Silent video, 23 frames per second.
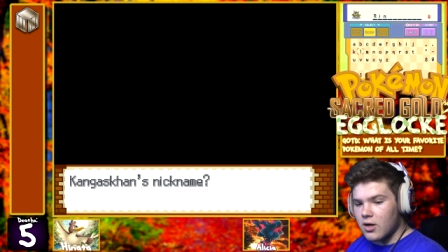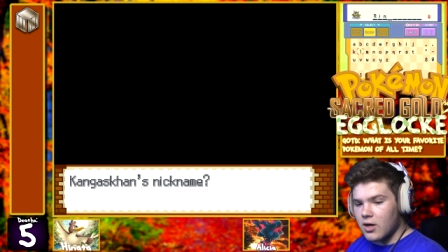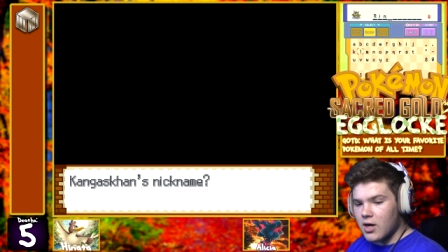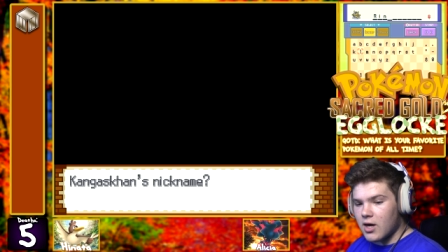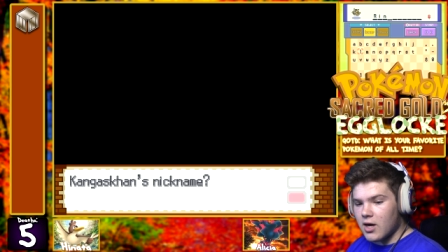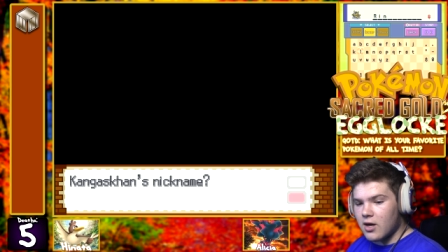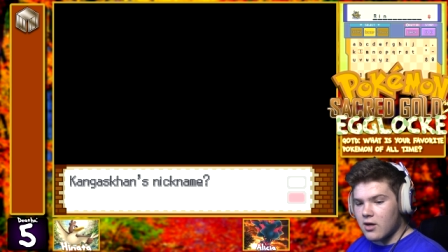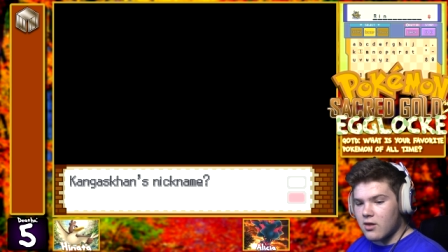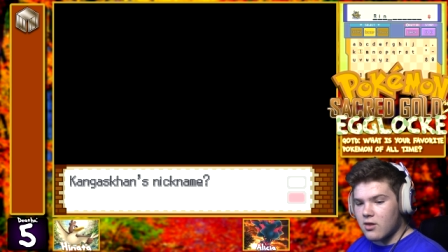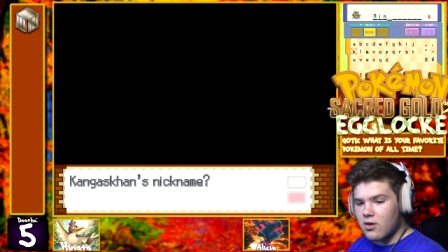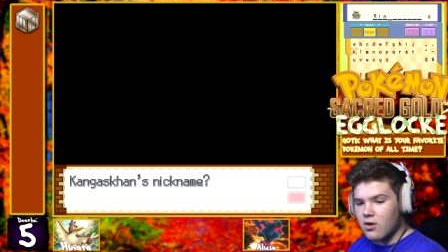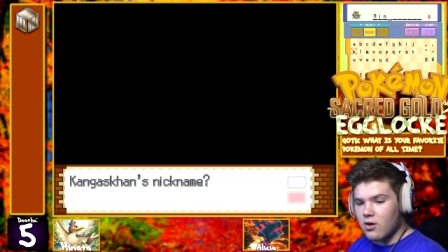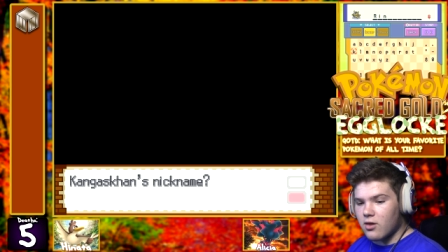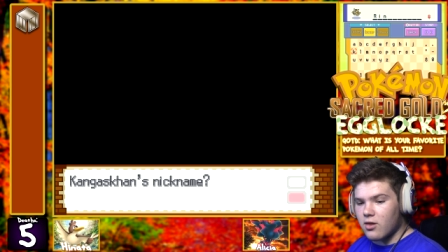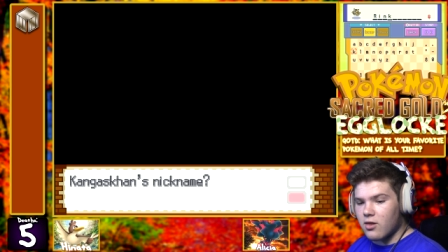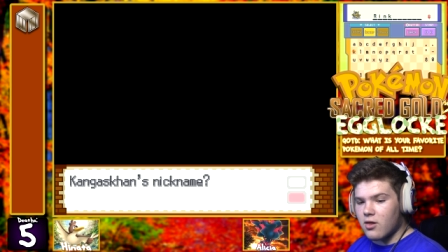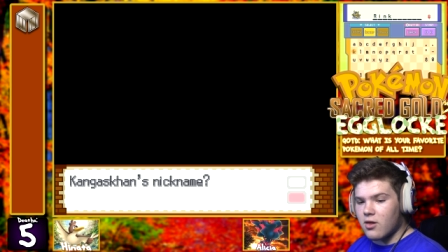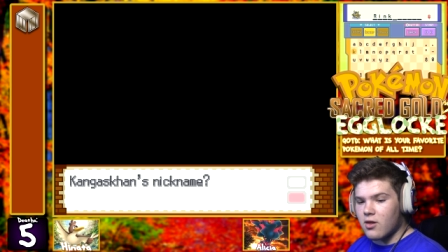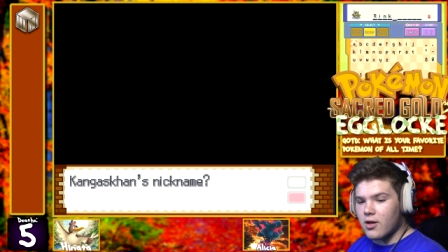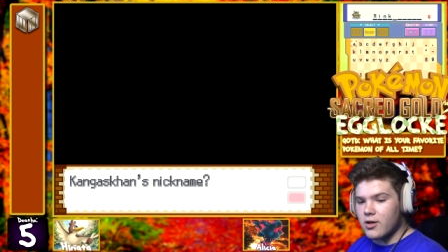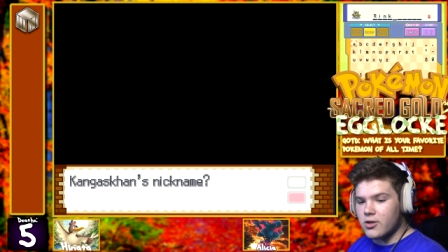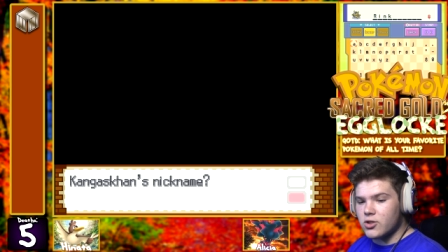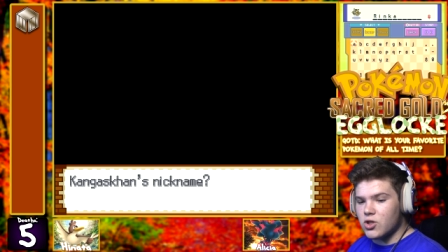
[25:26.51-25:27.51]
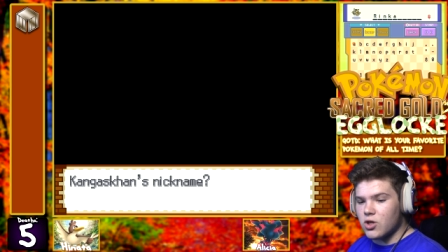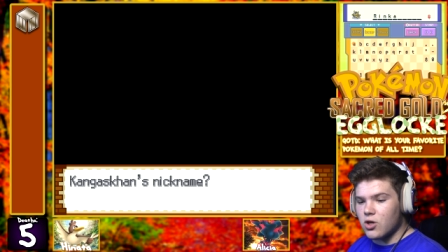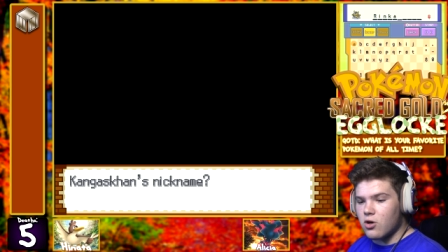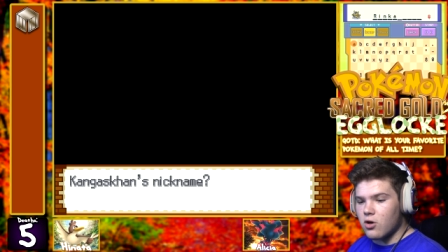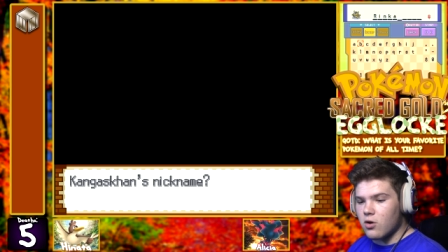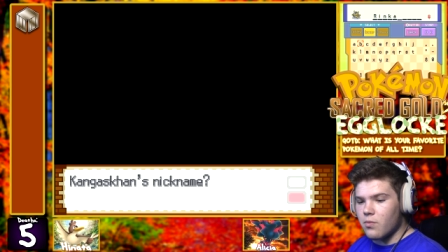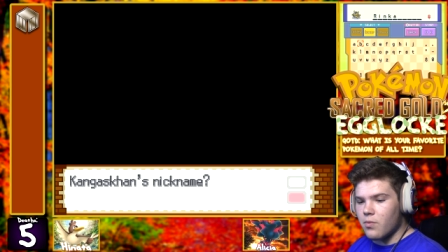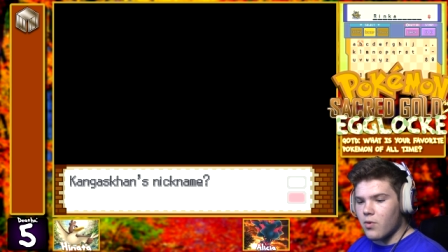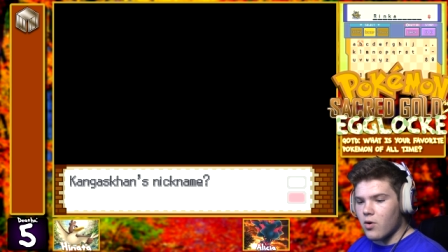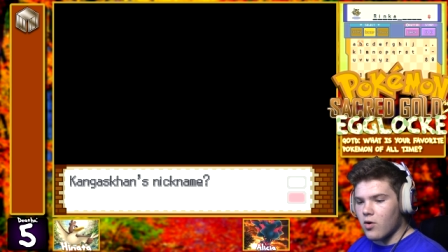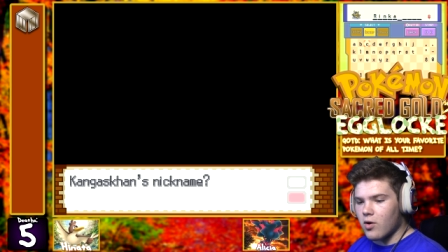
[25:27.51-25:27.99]
Kangaskhan's such a
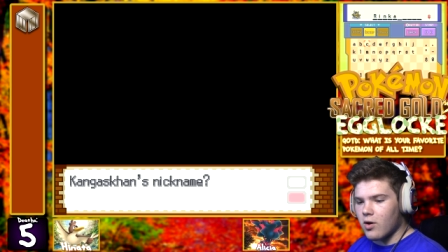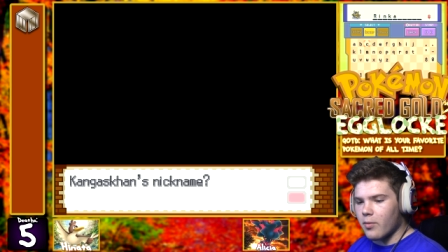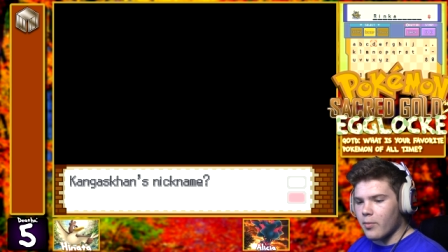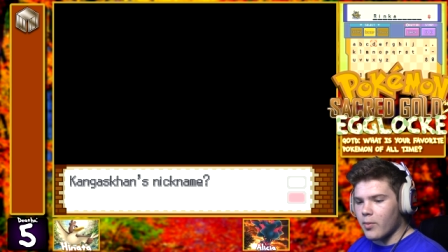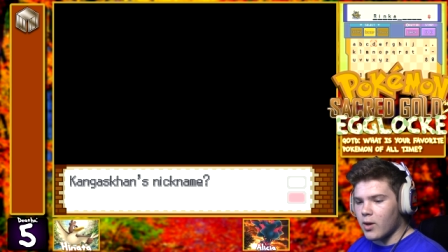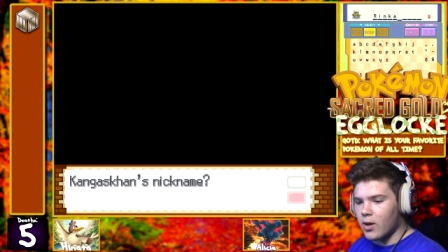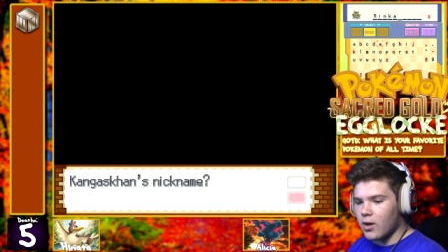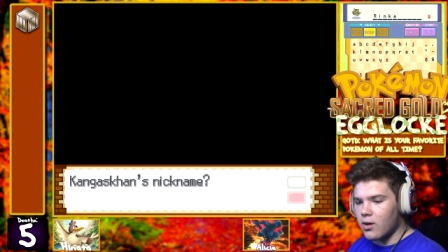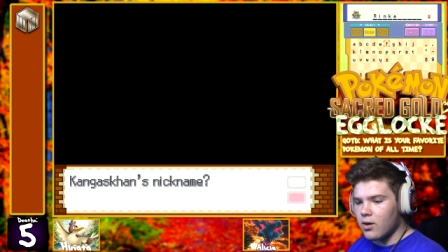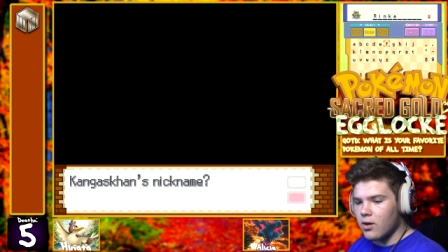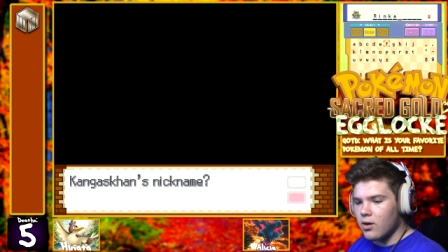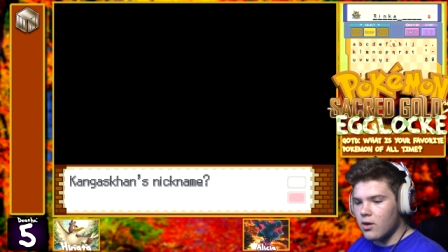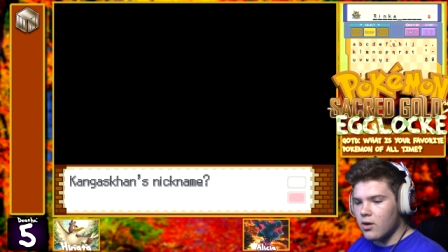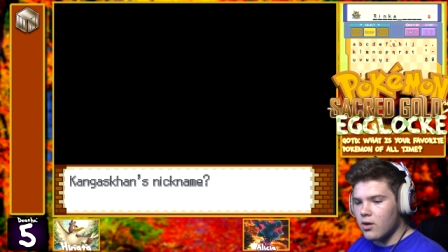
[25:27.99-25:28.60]
good Pokemon.